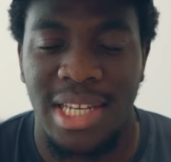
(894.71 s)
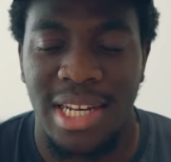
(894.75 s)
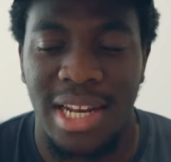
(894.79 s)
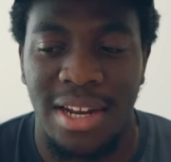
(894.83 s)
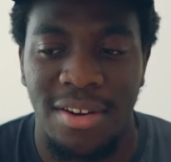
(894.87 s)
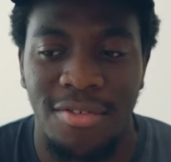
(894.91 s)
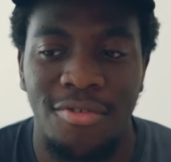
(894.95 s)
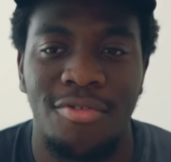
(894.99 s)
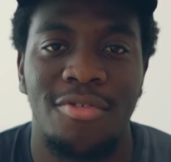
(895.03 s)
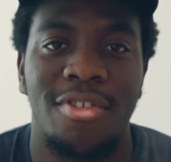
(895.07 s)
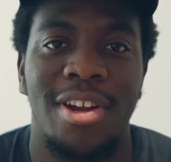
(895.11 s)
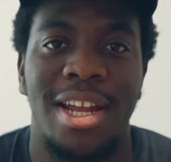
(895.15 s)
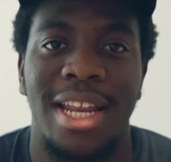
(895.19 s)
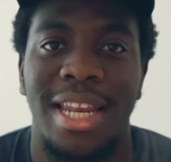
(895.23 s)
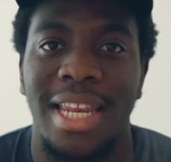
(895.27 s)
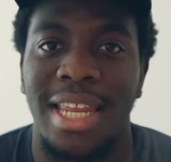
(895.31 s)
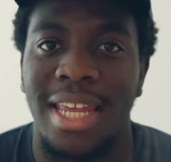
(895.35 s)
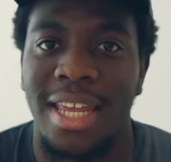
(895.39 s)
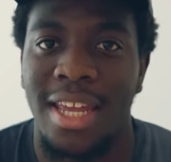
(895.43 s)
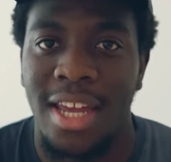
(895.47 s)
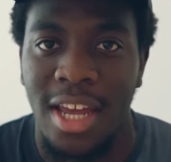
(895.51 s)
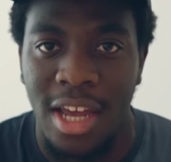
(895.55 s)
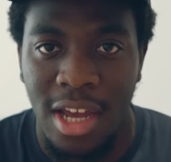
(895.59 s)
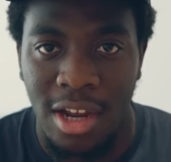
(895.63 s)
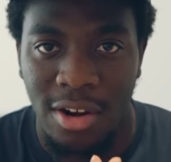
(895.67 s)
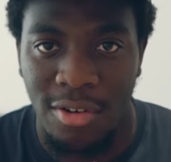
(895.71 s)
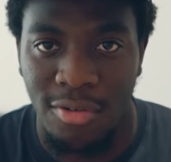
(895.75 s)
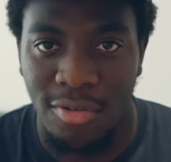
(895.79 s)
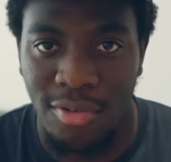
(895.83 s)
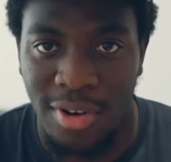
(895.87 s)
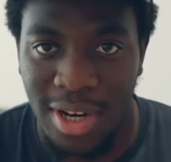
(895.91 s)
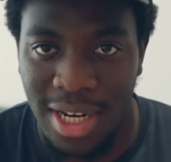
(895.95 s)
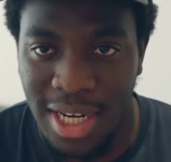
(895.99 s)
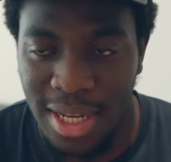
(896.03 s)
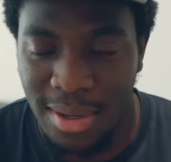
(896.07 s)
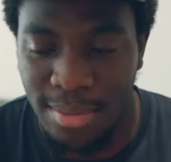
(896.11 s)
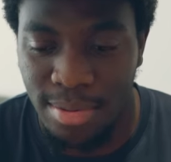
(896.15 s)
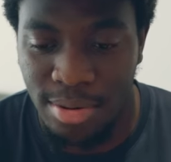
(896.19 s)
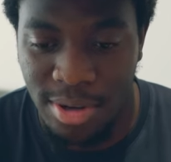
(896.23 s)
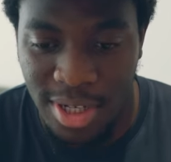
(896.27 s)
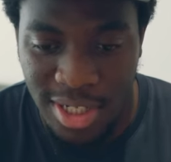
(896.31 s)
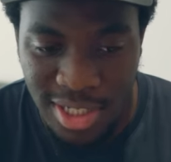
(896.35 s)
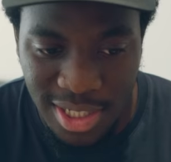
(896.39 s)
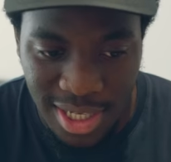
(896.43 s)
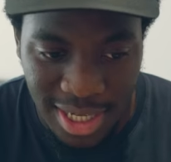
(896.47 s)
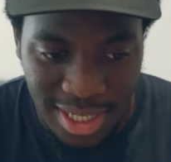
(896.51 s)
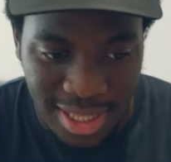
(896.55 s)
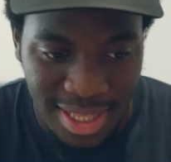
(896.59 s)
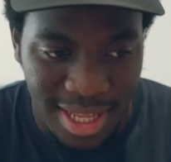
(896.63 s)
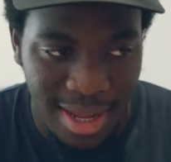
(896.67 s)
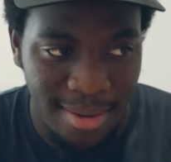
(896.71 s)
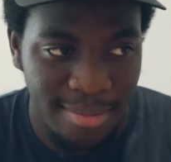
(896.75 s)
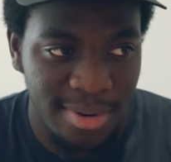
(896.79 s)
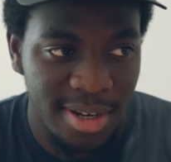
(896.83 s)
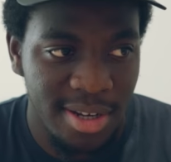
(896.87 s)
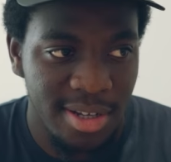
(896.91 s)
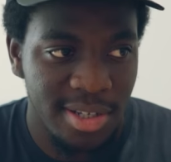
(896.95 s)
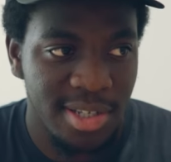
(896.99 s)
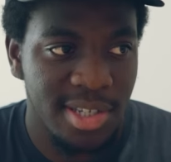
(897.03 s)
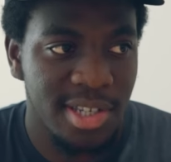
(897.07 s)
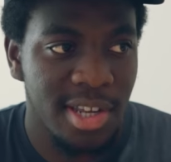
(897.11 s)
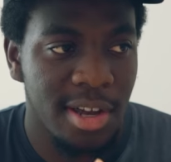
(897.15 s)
And I really, really appreciate that because